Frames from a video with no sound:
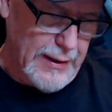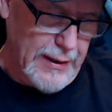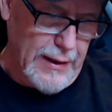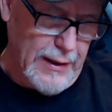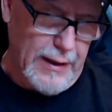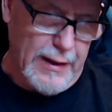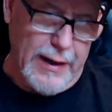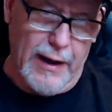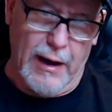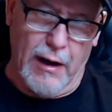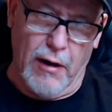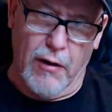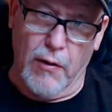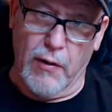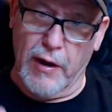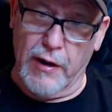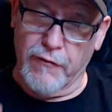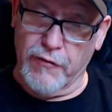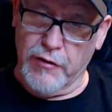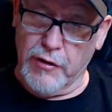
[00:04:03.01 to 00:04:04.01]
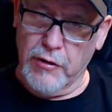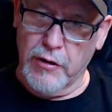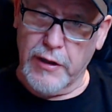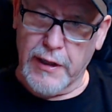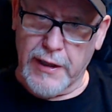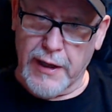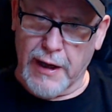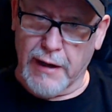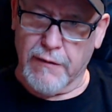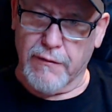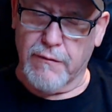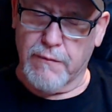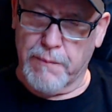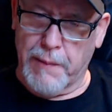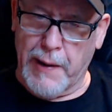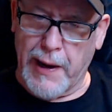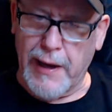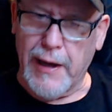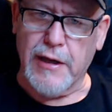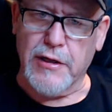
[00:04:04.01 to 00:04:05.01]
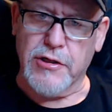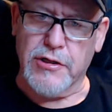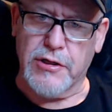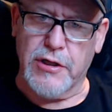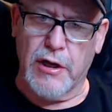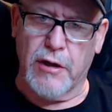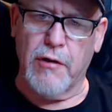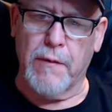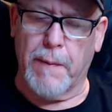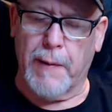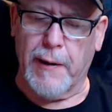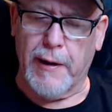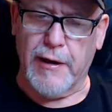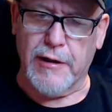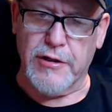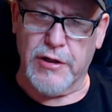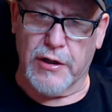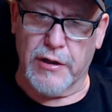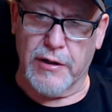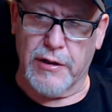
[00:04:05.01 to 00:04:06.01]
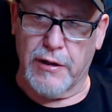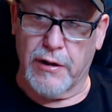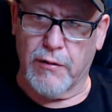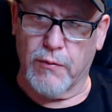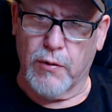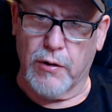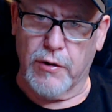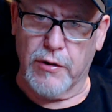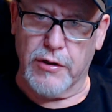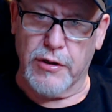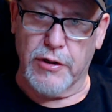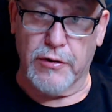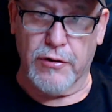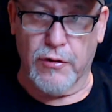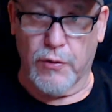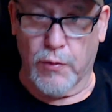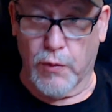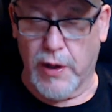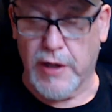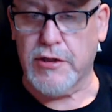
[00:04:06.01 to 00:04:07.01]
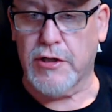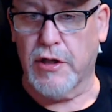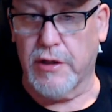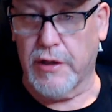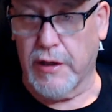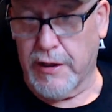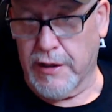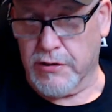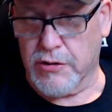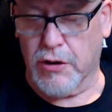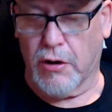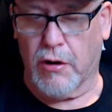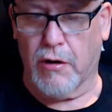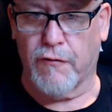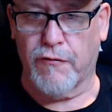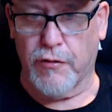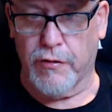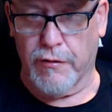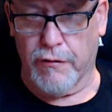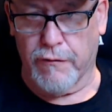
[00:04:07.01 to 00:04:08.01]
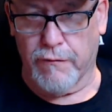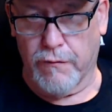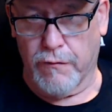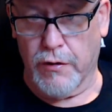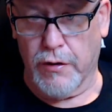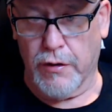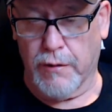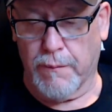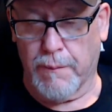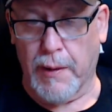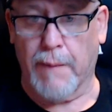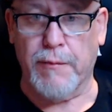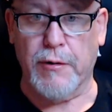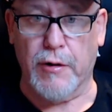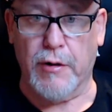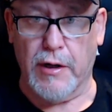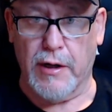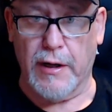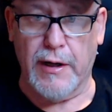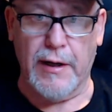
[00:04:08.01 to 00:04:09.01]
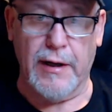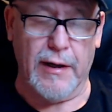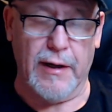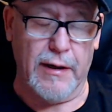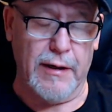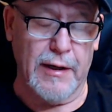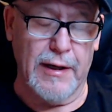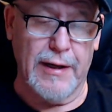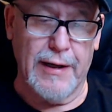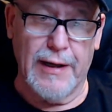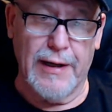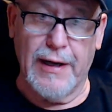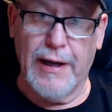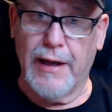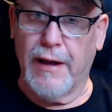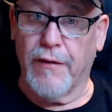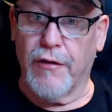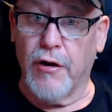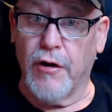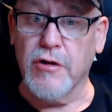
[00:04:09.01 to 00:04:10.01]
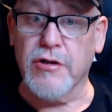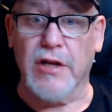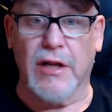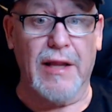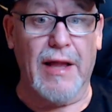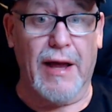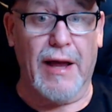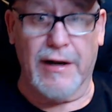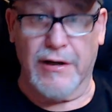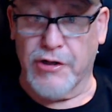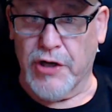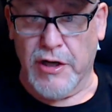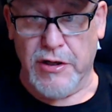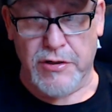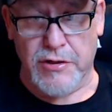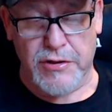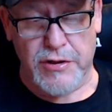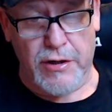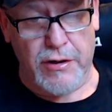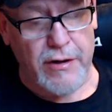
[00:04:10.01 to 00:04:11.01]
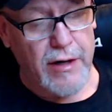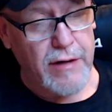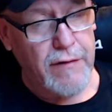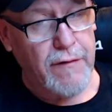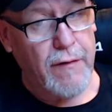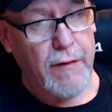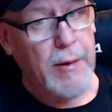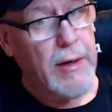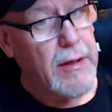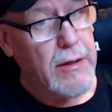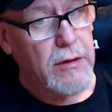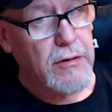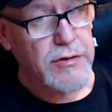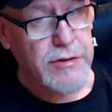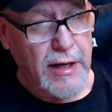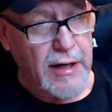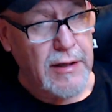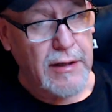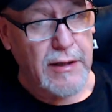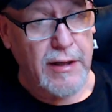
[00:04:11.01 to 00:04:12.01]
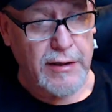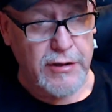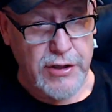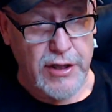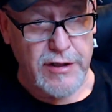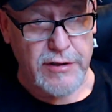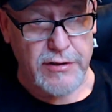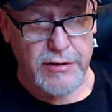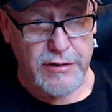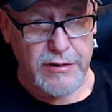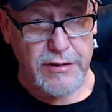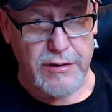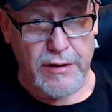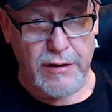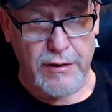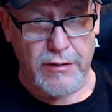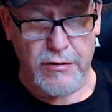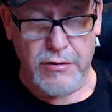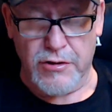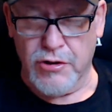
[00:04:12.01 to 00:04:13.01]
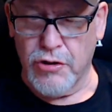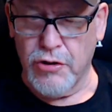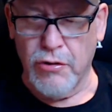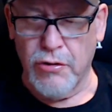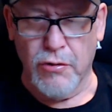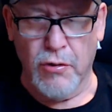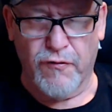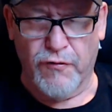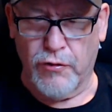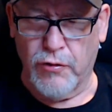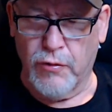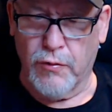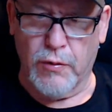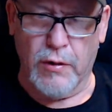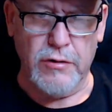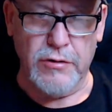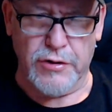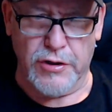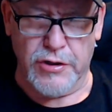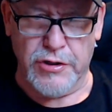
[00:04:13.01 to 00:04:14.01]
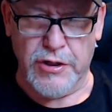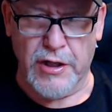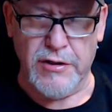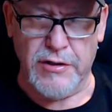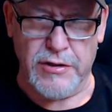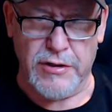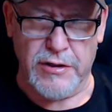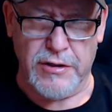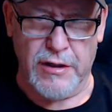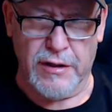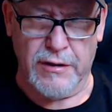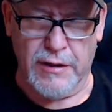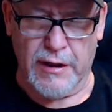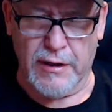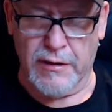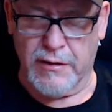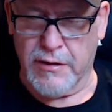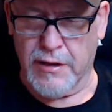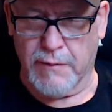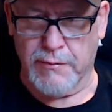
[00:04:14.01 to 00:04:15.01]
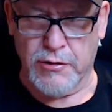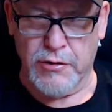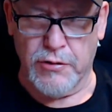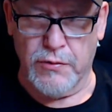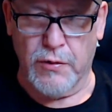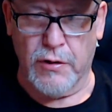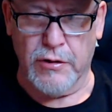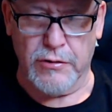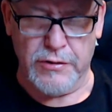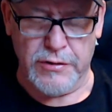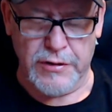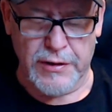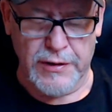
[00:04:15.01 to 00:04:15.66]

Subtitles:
Now, if you look at that page, the other page on there where the rest of the hits are for the pop you're going to get, there's a lot of chases there. And everybody knows I collect chases. There's two full rows of chases, I think, the top two rows.